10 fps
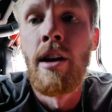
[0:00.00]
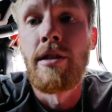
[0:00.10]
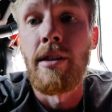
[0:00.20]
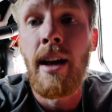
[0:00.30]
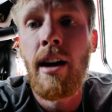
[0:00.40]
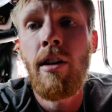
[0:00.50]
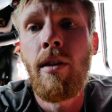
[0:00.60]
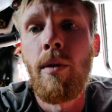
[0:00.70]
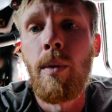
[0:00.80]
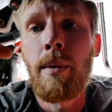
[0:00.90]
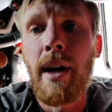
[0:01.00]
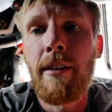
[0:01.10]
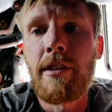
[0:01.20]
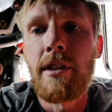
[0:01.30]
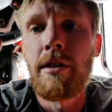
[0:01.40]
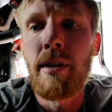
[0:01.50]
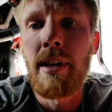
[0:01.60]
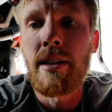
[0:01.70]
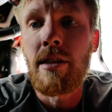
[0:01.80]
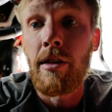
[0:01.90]
So now what we have to do
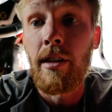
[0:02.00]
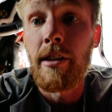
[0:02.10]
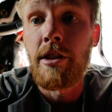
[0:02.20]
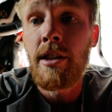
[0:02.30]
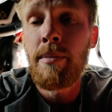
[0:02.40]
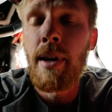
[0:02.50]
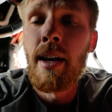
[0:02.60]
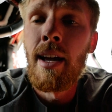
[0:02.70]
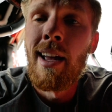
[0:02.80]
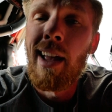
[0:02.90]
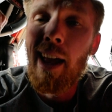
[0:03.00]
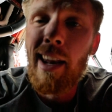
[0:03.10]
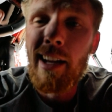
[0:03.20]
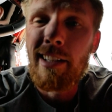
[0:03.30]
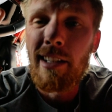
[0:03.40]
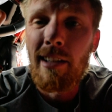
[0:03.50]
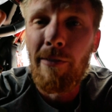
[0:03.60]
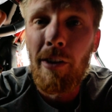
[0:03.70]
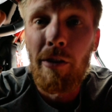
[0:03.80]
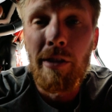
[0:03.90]
is turn on the Jeep and access the
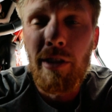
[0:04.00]
phone.